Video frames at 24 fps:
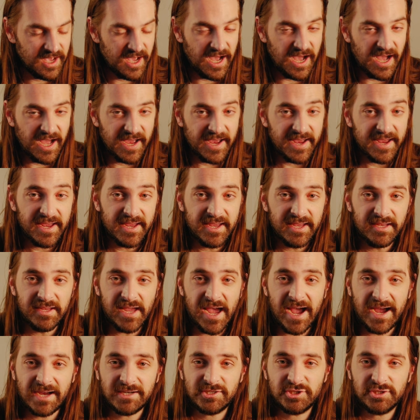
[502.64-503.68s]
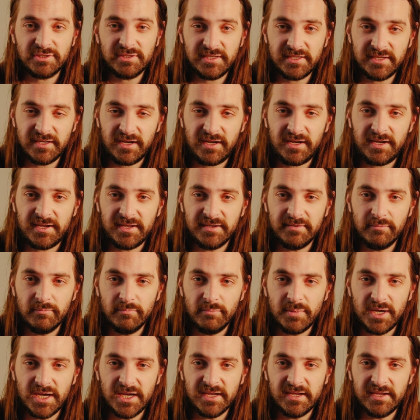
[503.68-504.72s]
I actually got
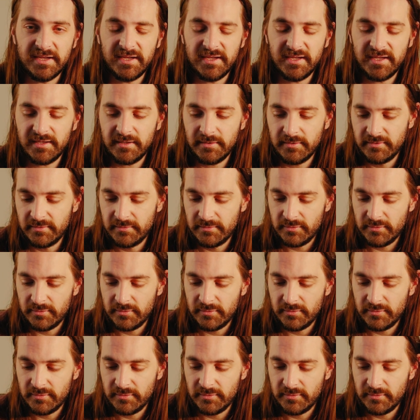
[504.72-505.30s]
my